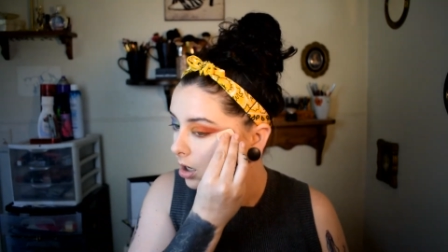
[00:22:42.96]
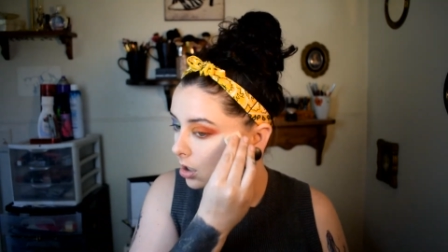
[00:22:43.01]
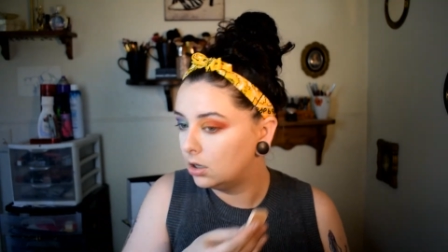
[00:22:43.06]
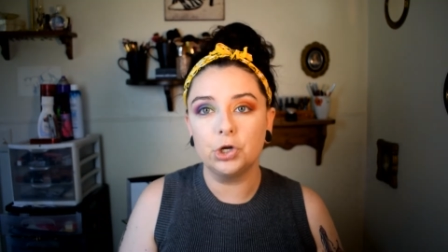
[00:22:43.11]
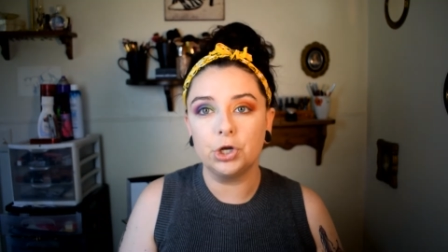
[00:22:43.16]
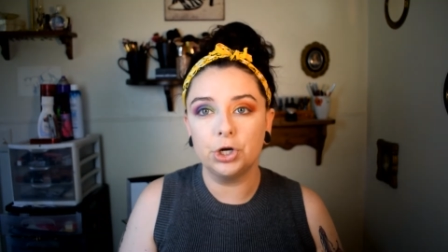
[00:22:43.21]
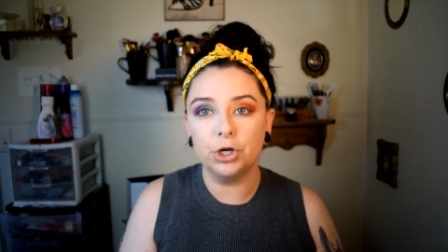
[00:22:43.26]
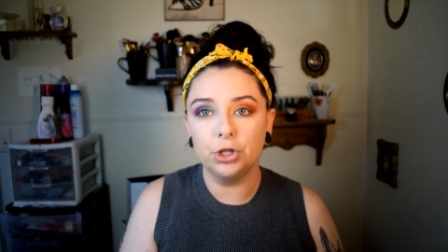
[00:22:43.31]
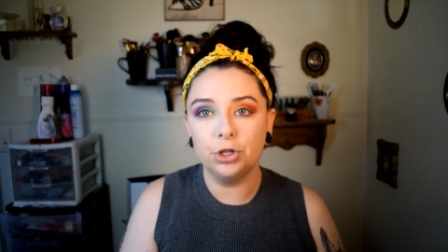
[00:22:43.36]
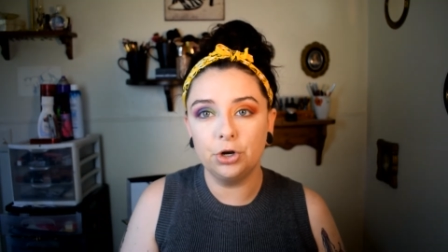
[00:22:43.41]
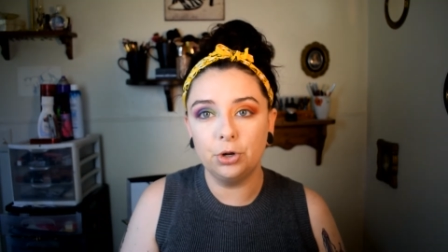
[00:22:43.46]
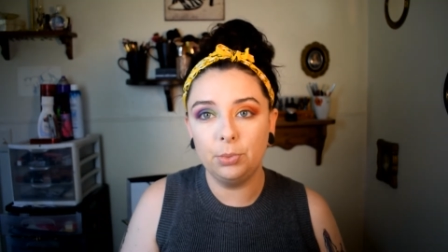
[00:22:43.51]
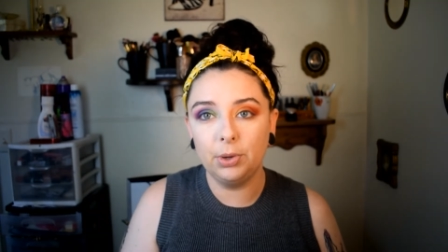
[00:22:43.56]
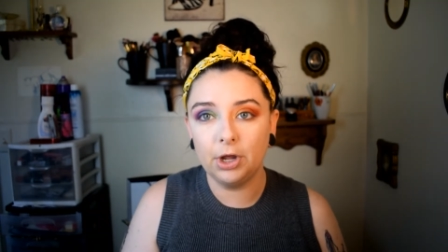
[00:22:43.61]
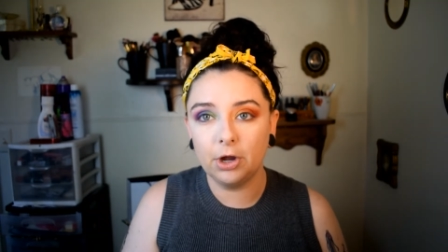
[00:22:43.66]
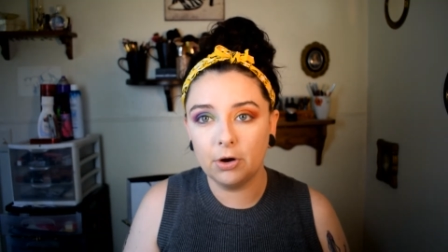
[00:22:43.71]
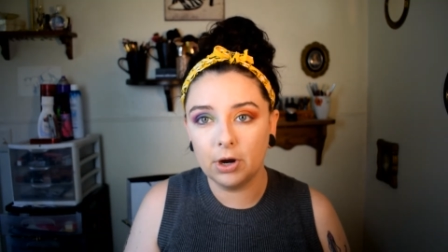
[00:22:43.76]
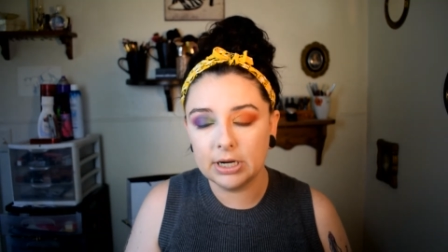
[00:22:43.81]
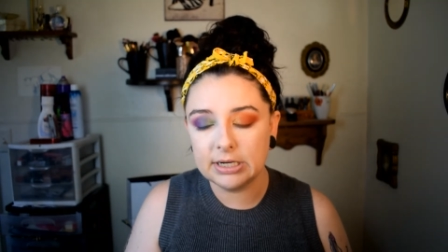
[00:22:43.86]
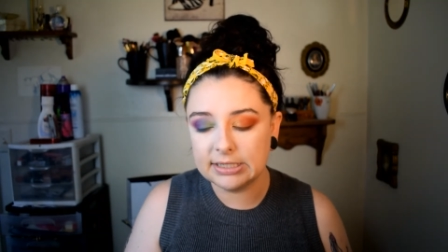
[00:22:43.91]
Looking a little bit
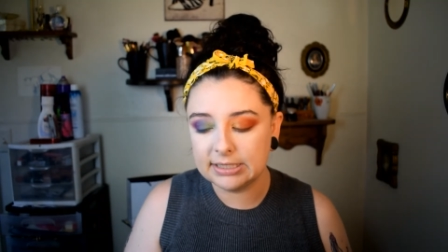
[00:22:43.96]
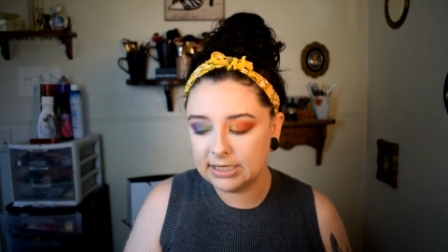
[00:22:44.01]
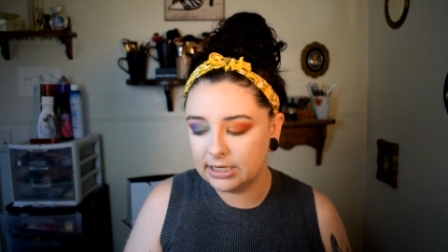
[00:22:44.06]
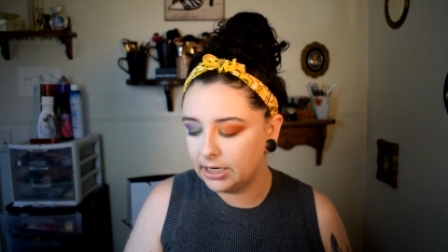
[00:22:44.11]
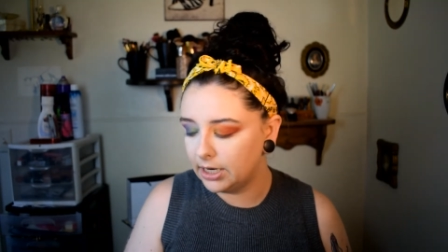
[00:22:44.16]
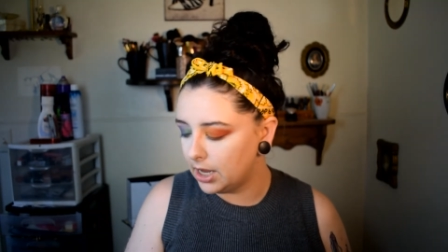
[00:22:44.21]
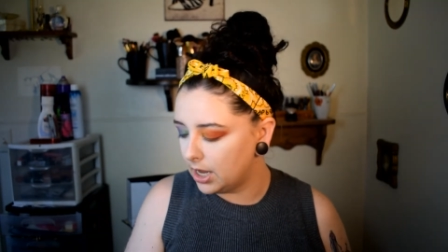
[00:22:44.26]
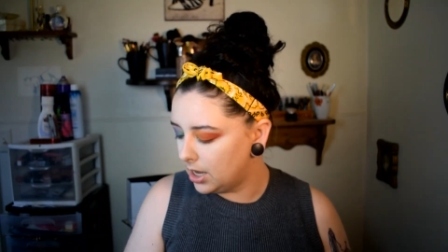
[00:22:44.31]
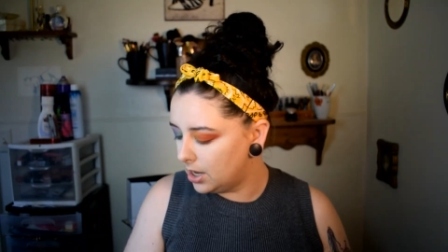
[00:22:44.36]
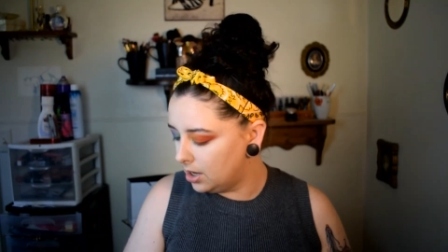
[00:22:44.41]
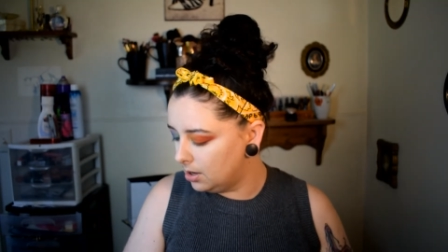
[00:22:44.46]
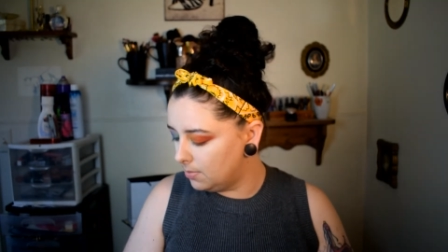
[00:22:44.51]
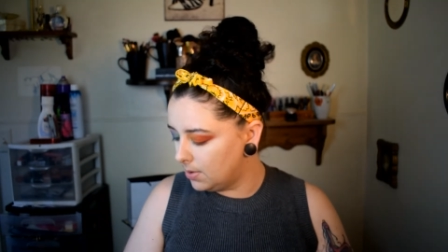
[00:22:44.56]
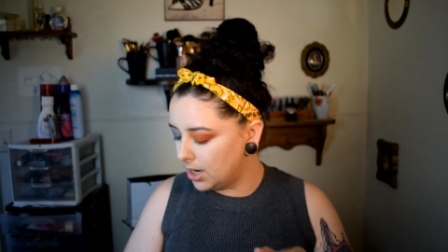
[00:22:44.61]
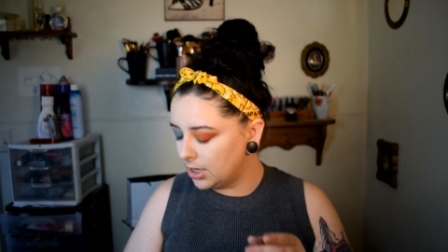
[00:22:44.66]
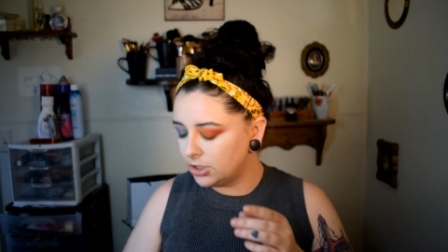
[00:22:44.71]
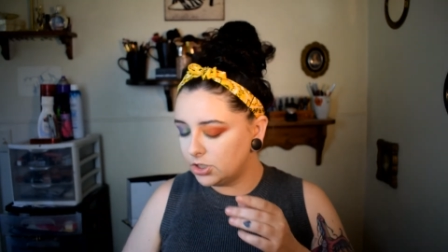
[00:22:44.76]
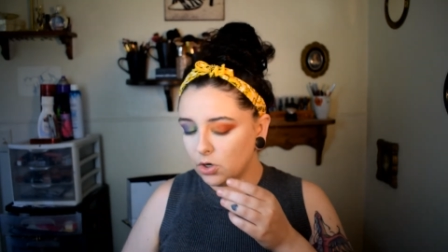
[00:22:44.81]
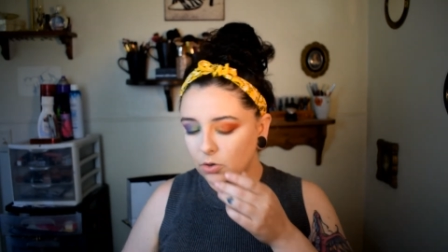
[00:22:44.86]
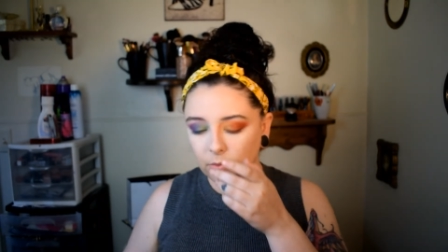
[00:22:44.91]
crazy.
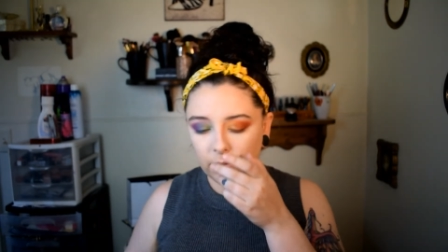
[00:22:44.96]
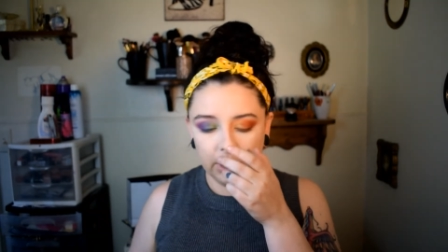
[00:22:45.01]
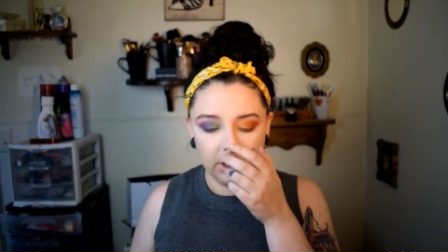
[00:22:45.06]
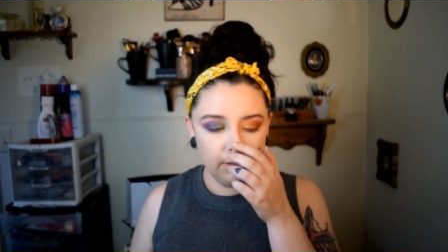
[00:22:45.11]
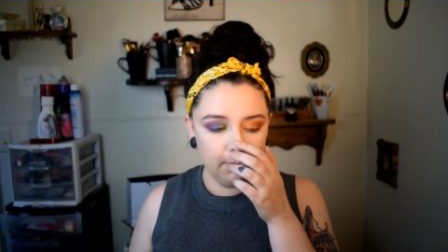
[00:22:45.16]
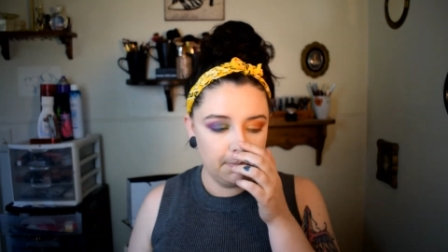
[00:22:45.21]
I don't really